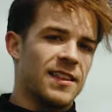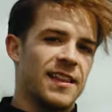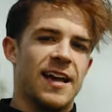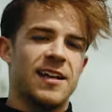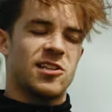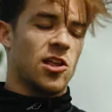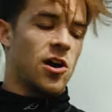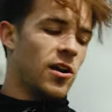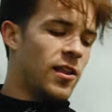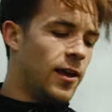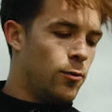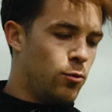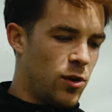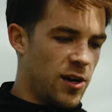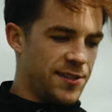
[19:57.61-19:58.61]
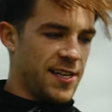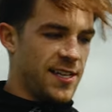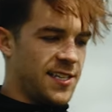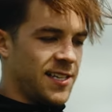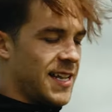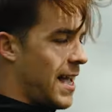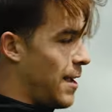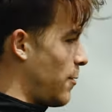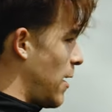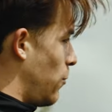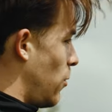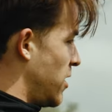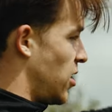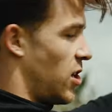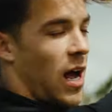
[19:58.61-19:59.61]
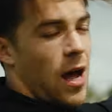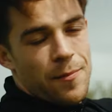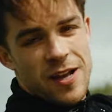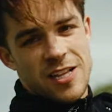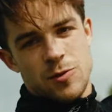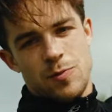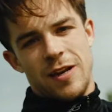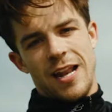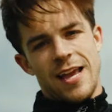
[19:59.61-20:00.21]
a dead start, whereas this is like, right, what's our top end speed